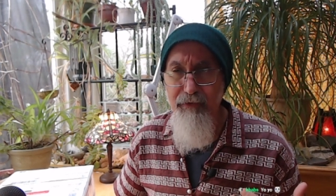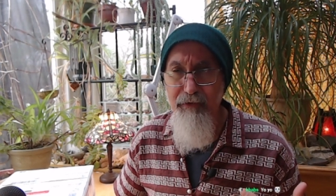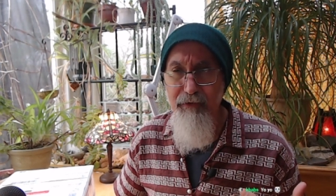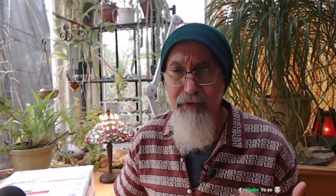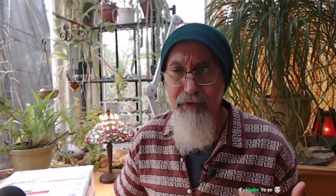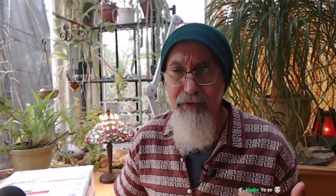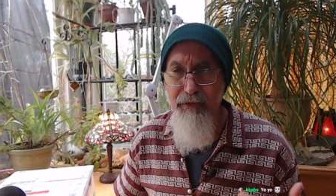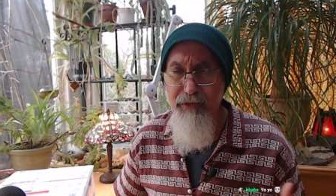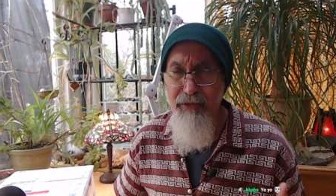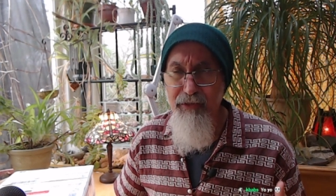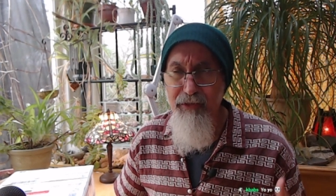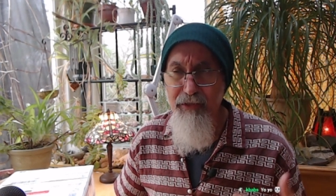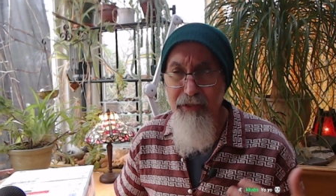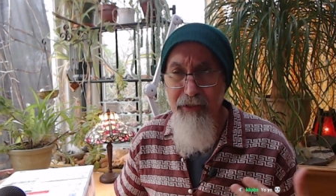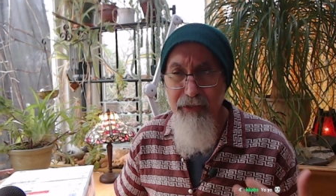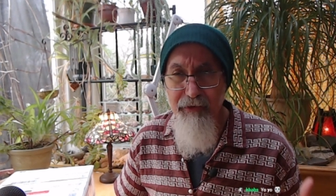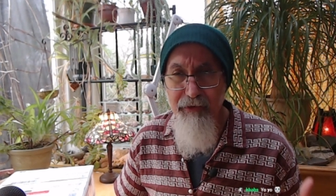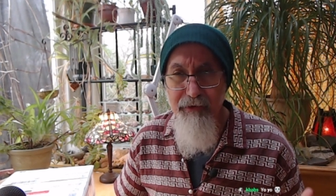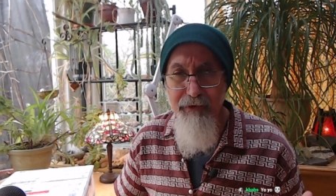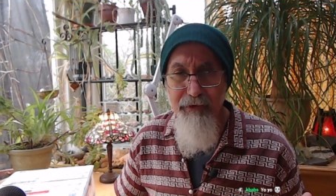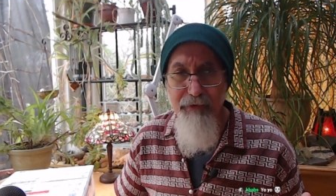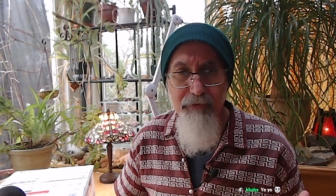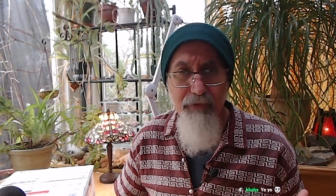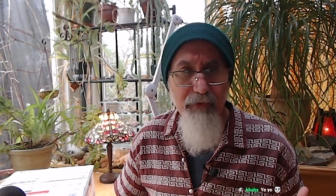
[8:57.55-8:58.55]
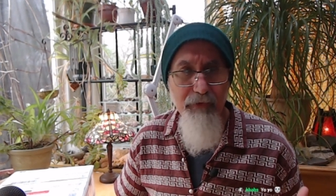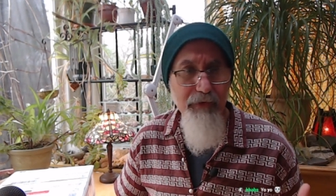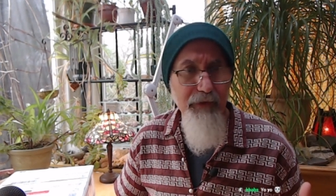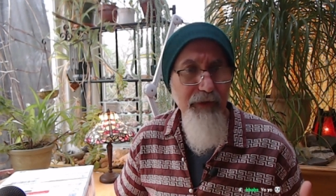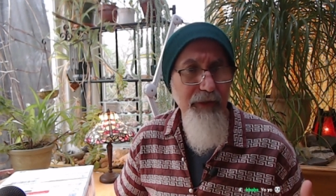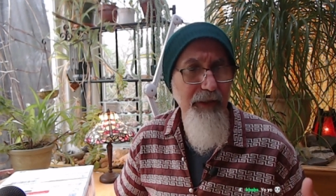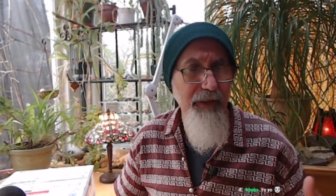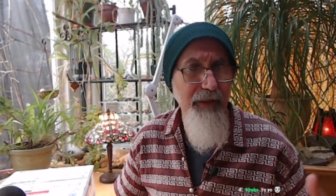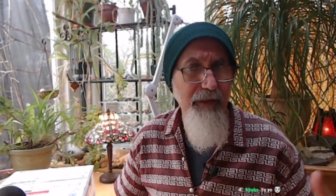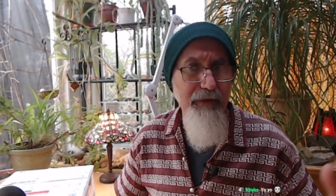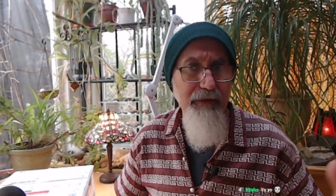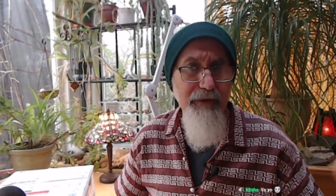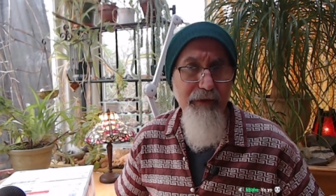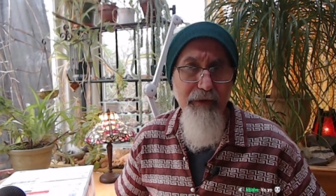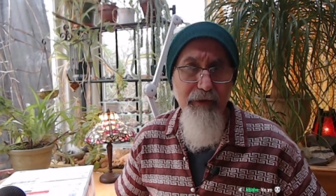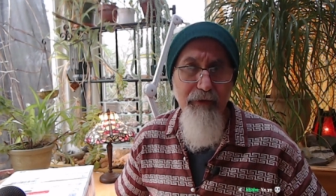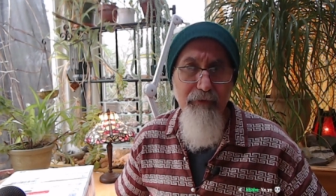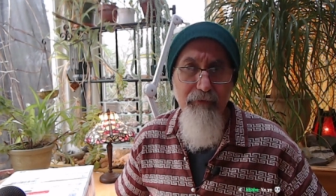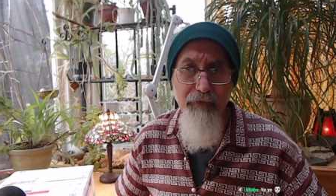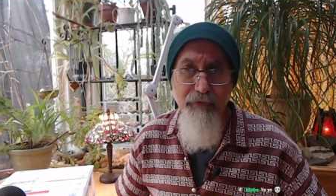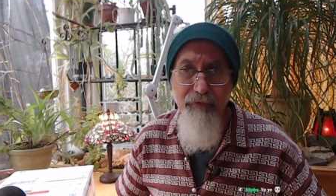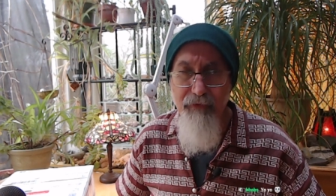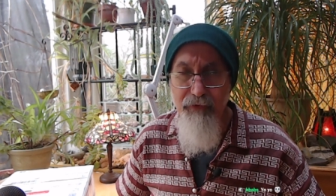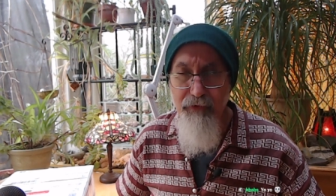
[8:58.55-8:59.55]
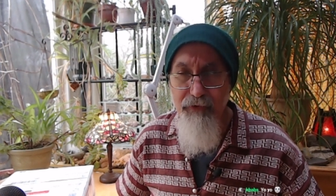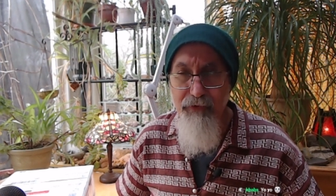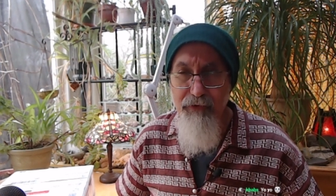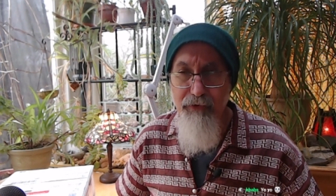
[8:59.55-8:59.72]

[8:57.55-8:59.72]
This is tyranny rolling out, and I refuse to